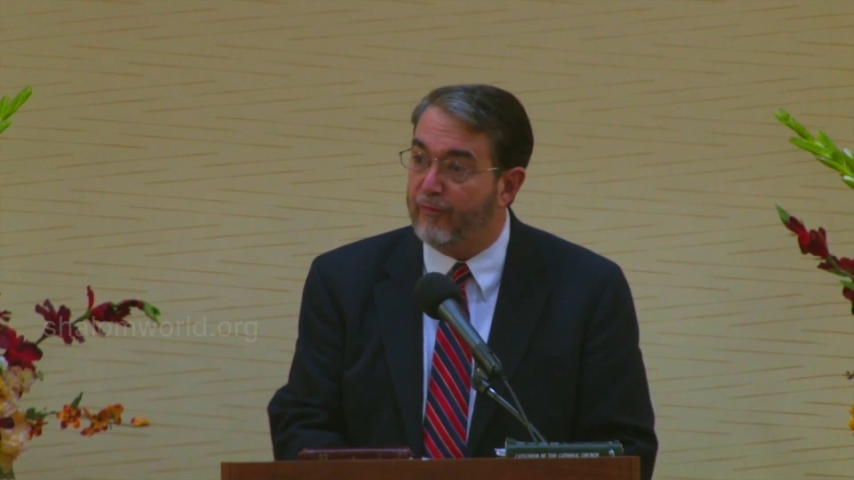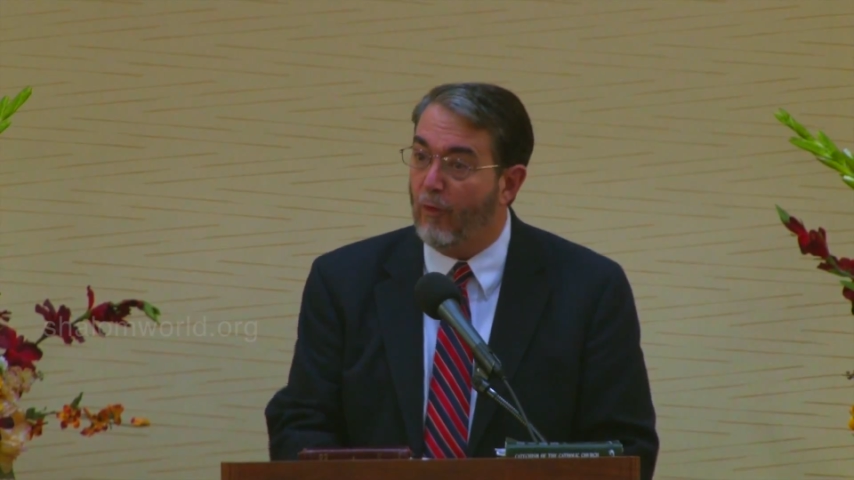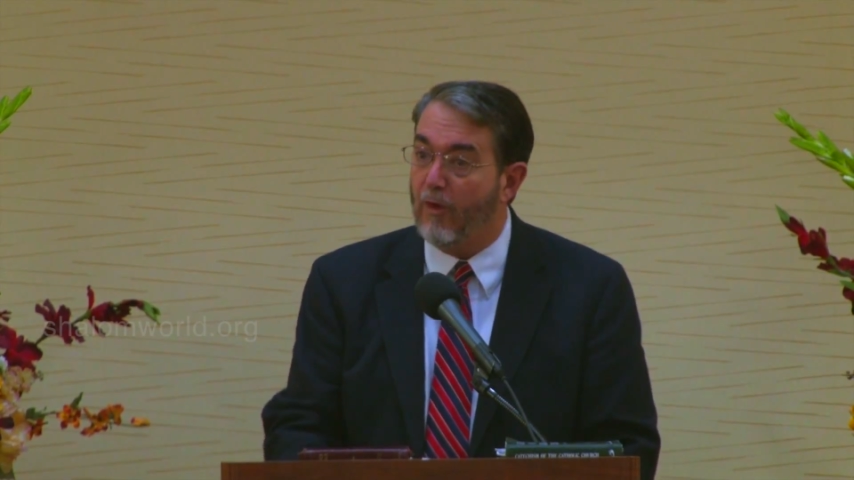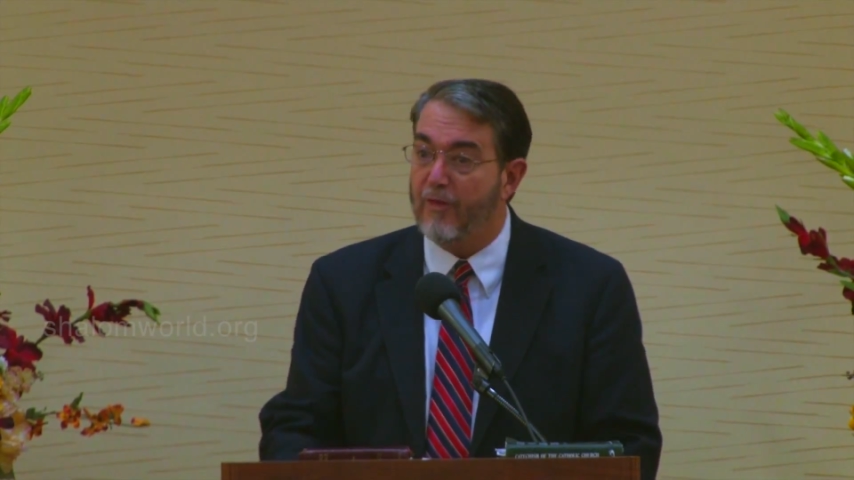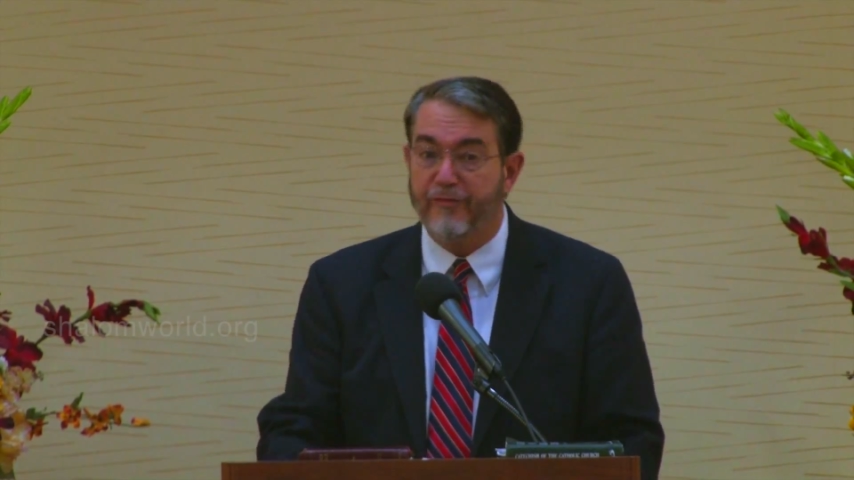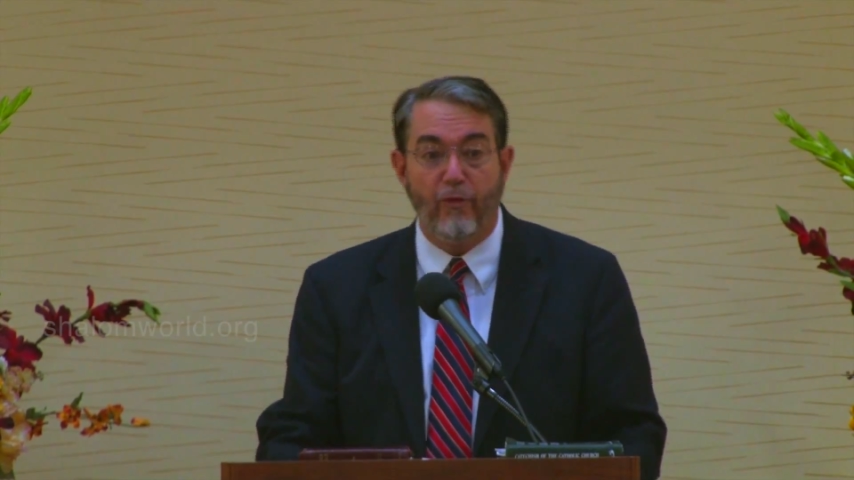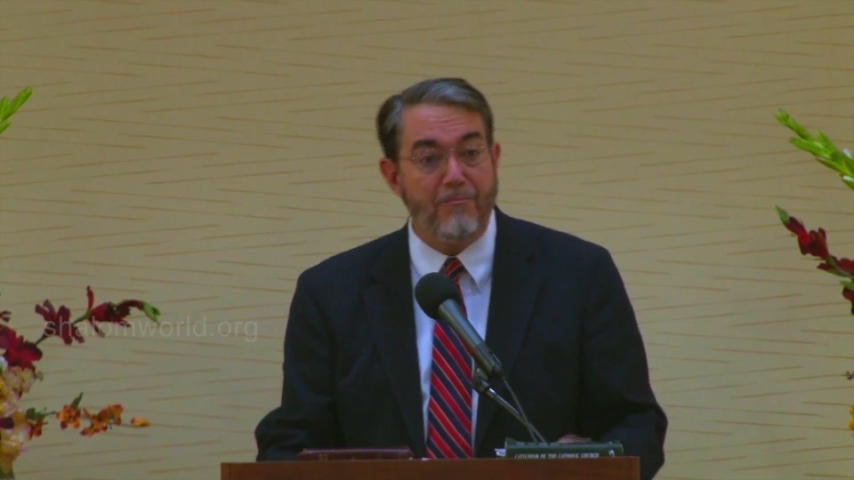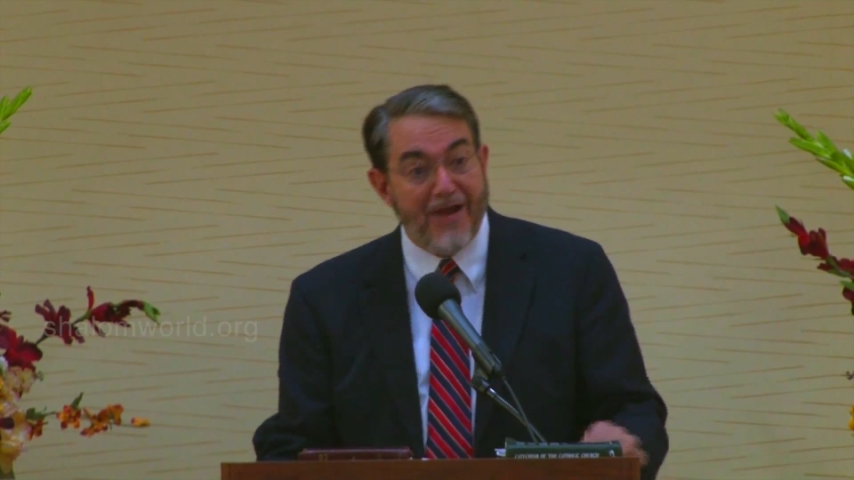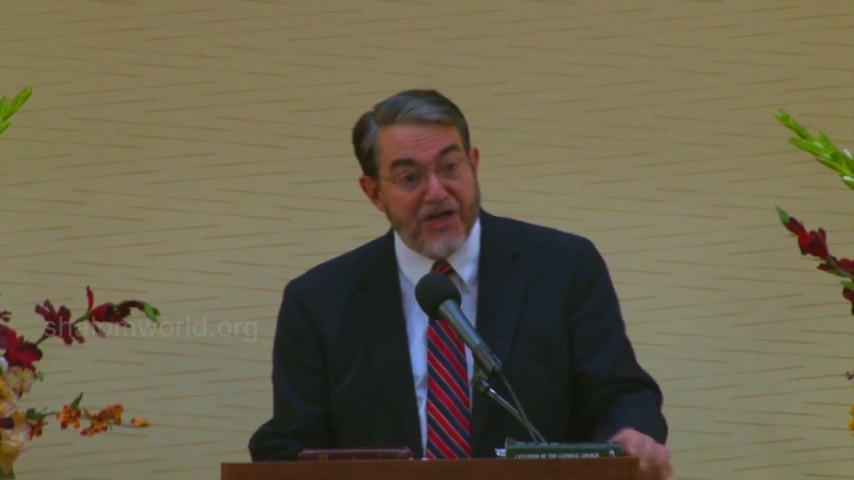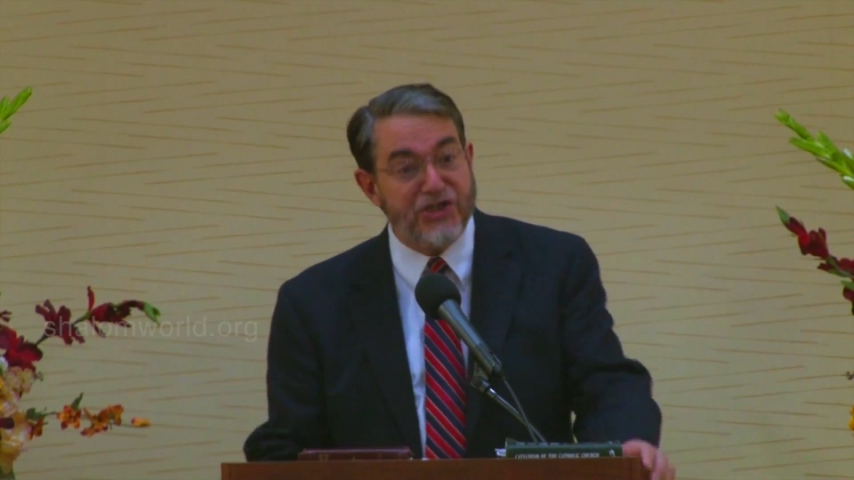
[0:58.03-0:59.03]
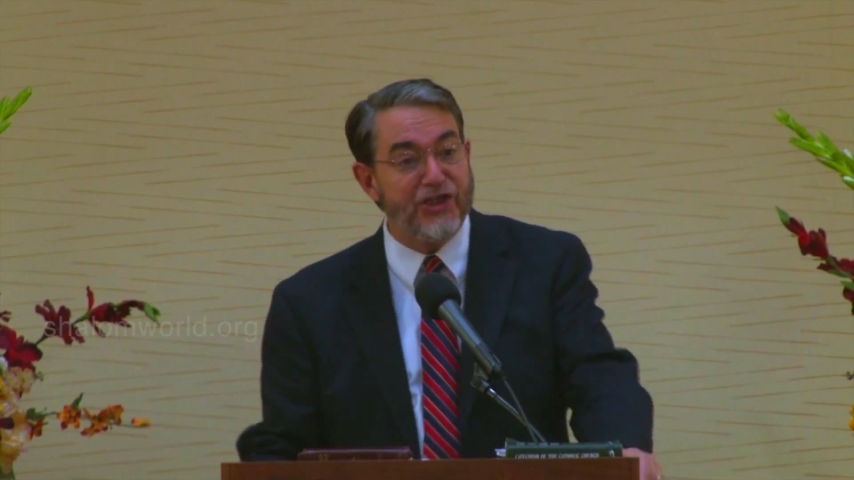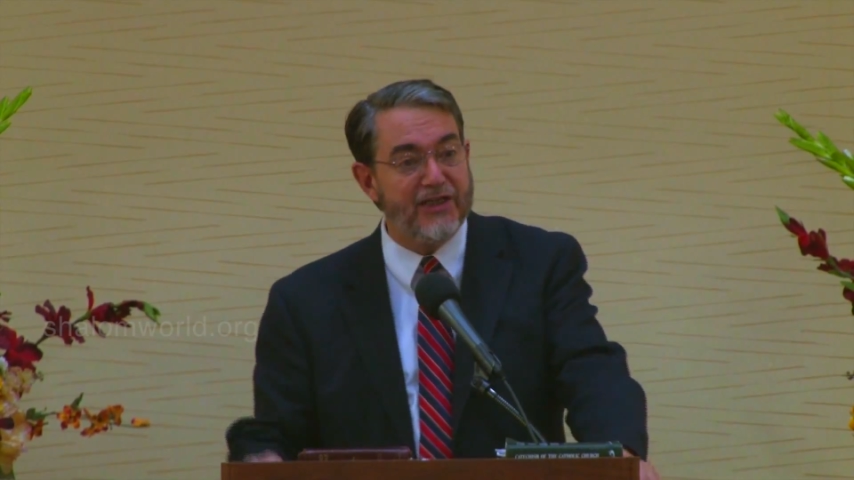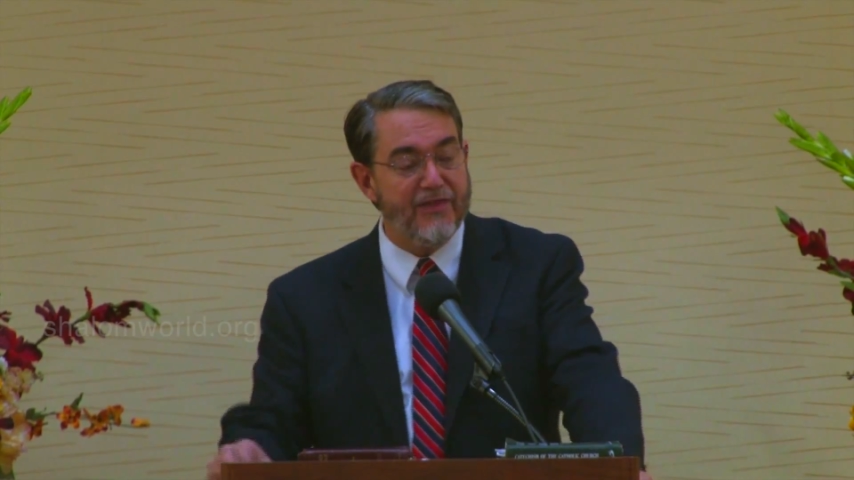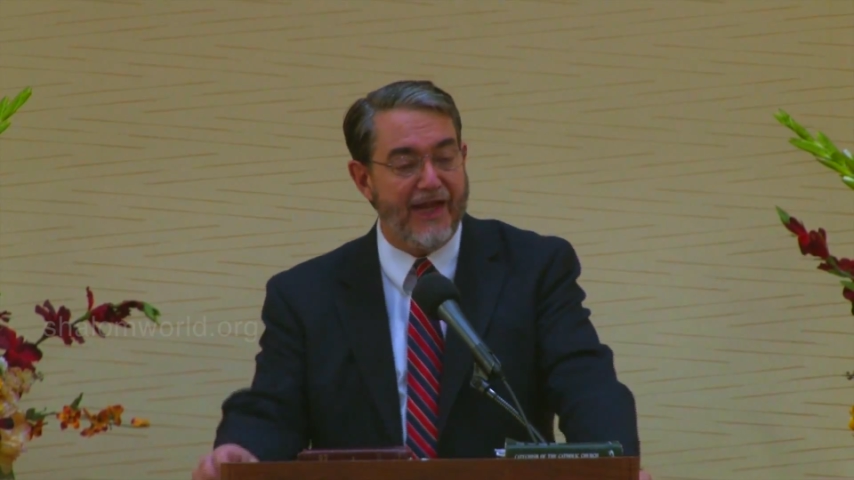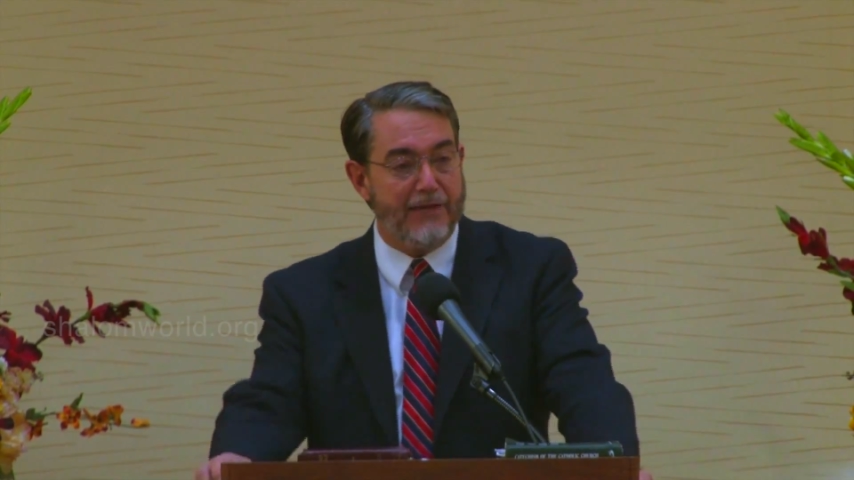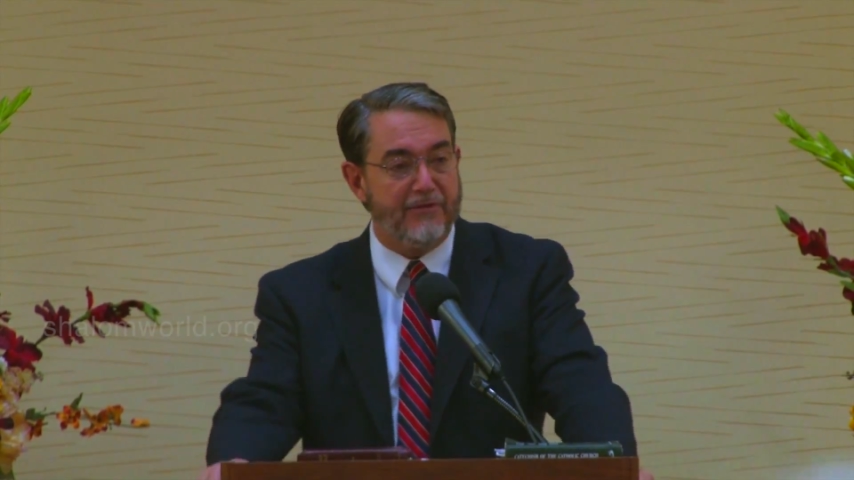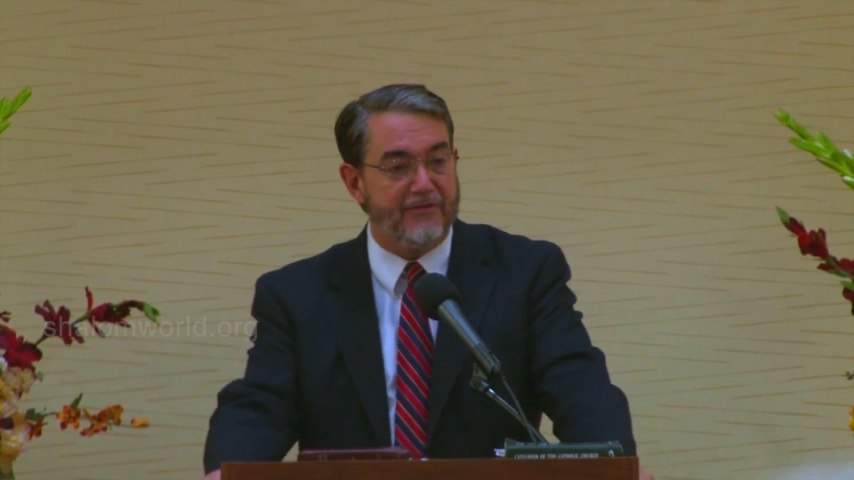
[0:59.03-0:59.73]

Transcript: for the formation that I